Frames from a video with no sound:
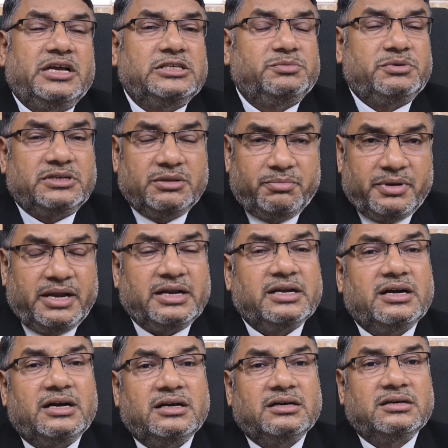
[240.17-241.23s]
as per the PAN
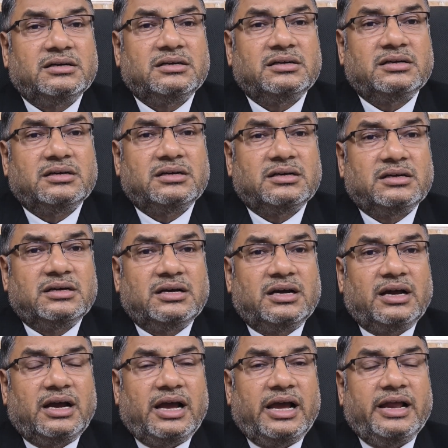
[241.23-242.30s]
card
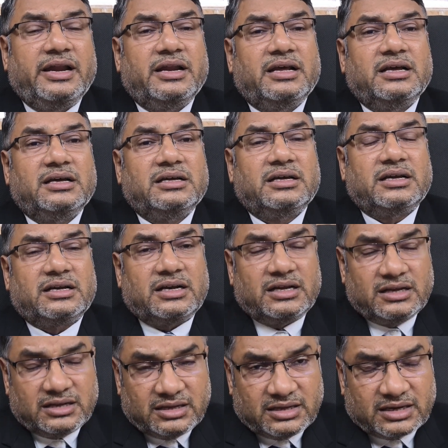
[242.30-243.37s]
and
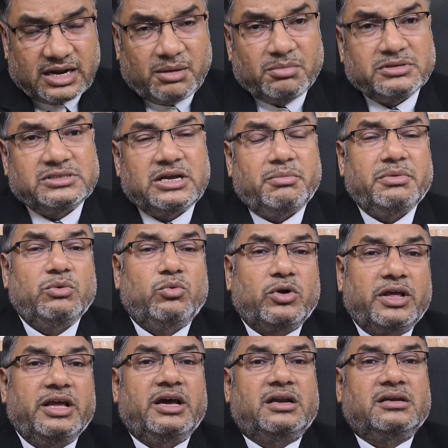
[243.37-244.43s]
Ramasamy
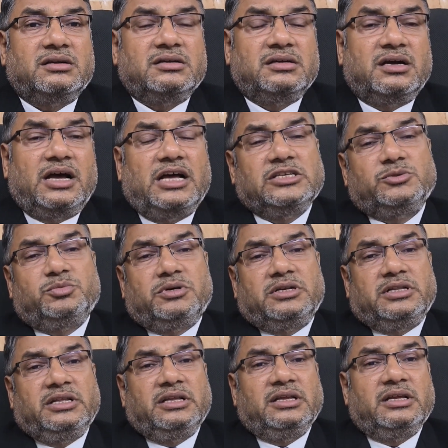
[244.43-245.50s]
Udayar as
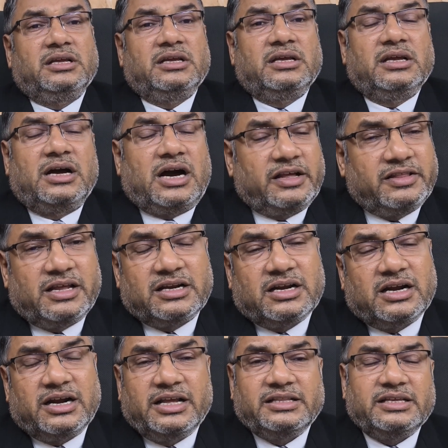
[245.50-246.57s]
per the Aadhaar
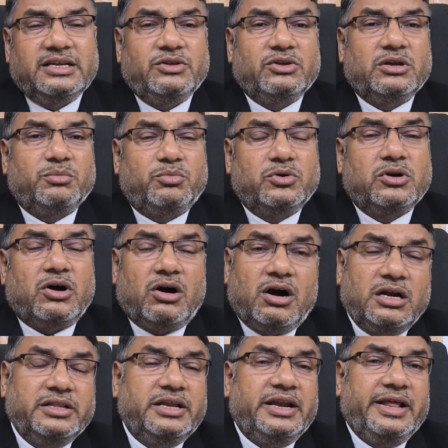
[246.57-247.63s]
card. Like that, you can put
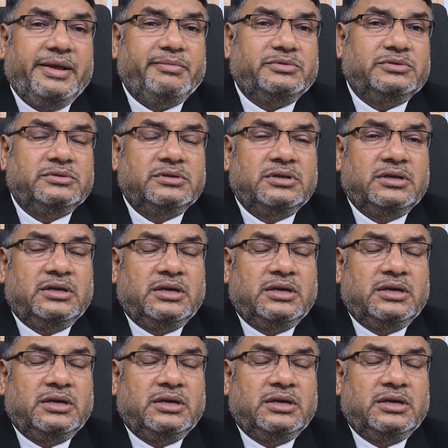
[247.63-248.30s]
all the names.